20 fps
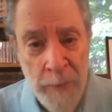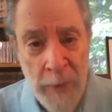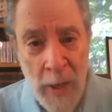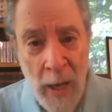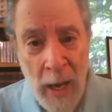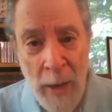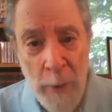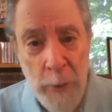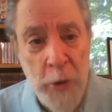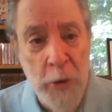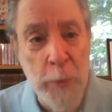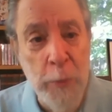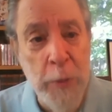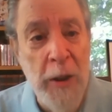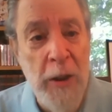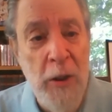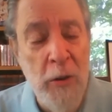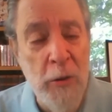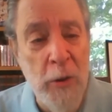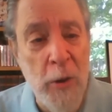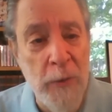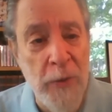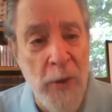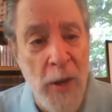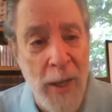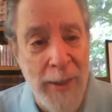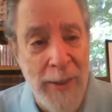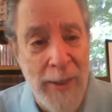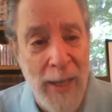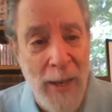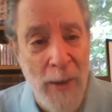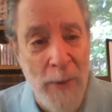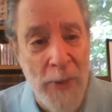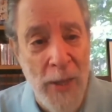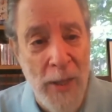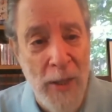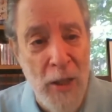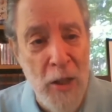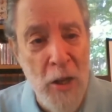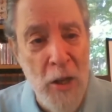I was pleased to find out
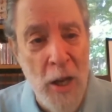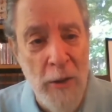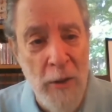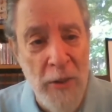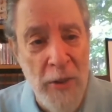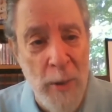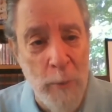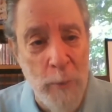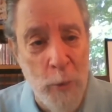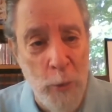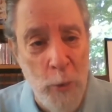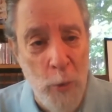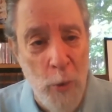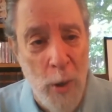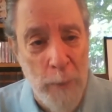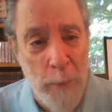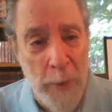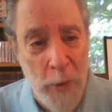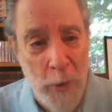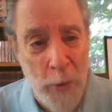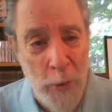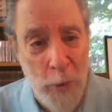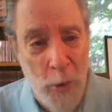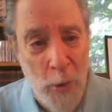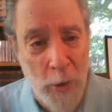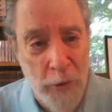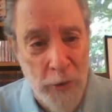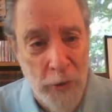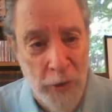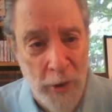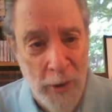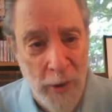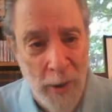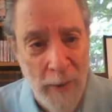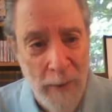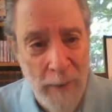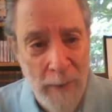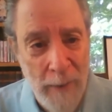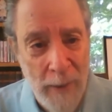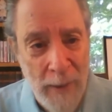that none of them grew up in New York City,
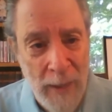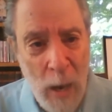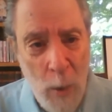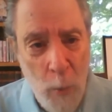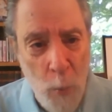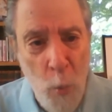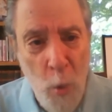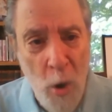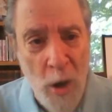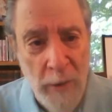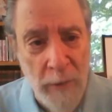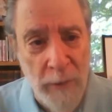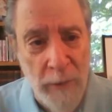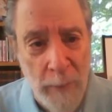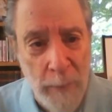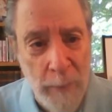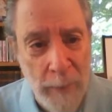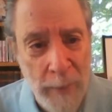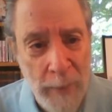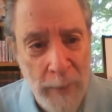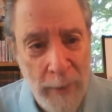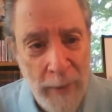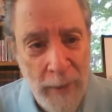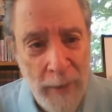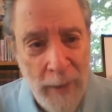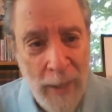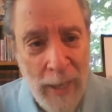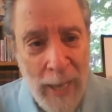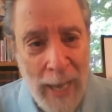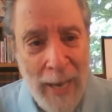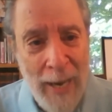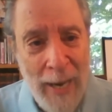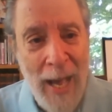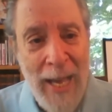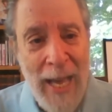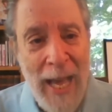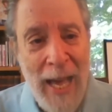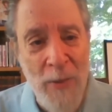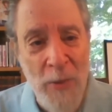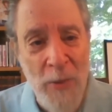not one of them. And I
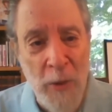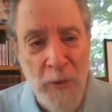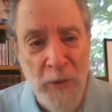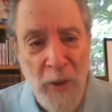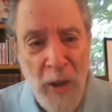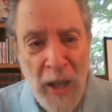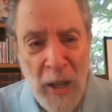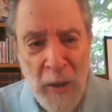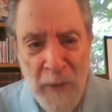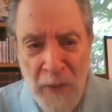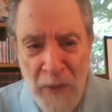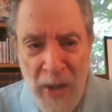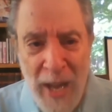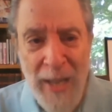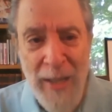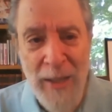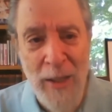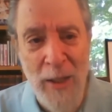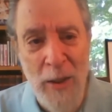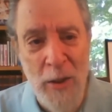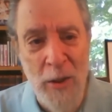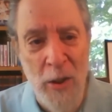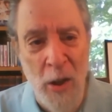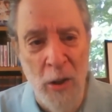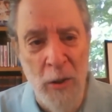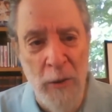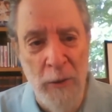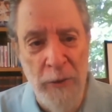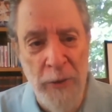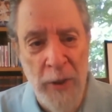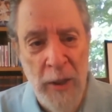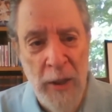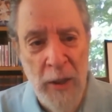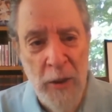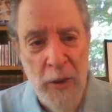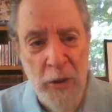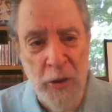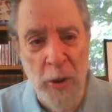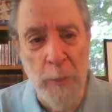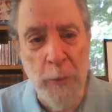had the advantage of
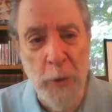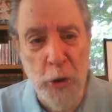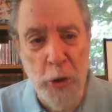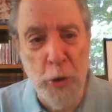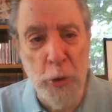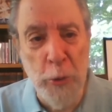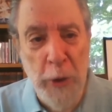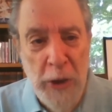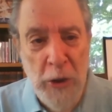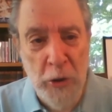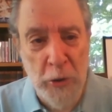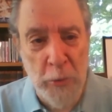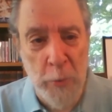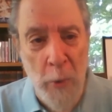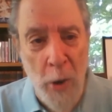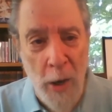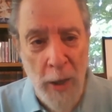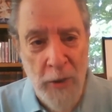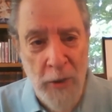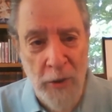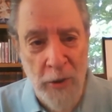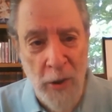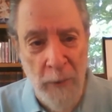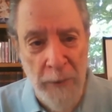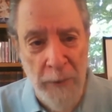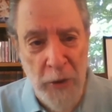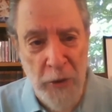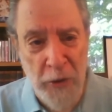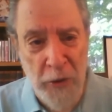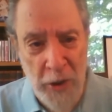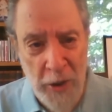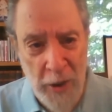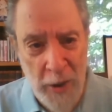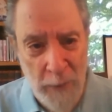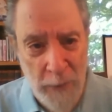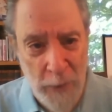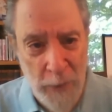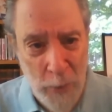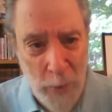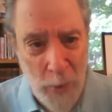some street smarts of the city
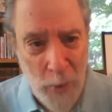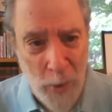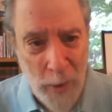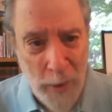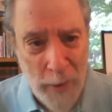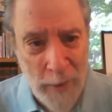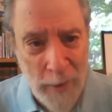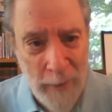of New York.